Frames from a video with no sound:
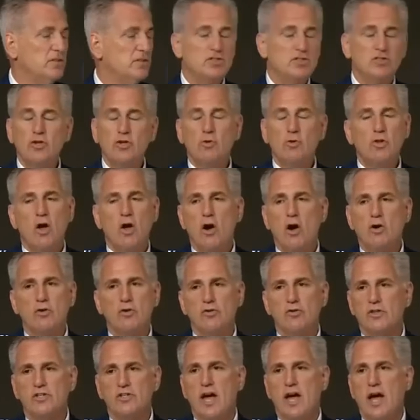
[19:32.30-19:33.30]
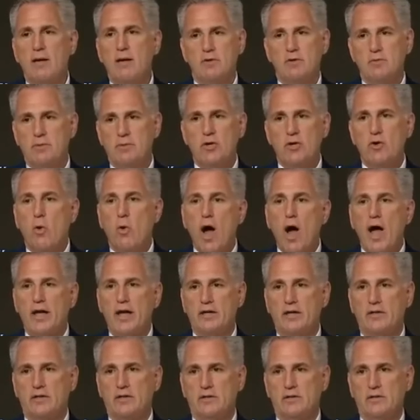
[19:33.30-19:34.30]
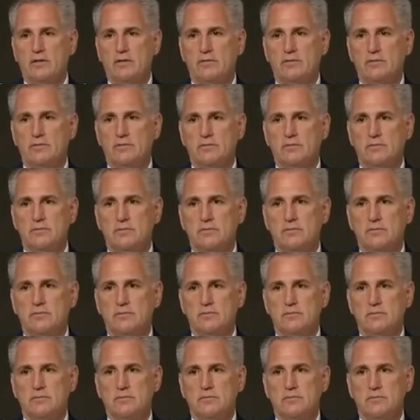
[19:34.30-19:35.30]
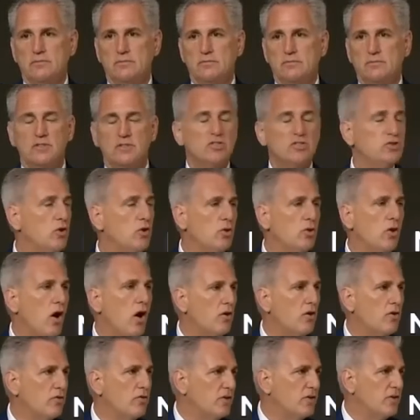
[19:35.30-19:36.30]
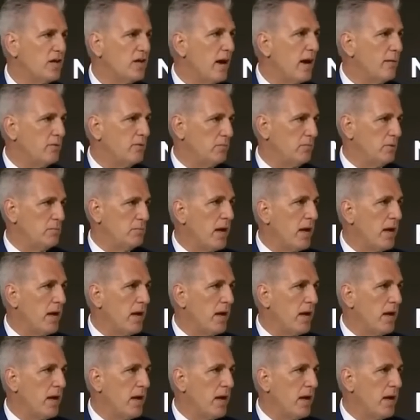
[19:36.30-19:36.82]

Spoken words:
It's no longer the time to be quiet. It's no longer the time to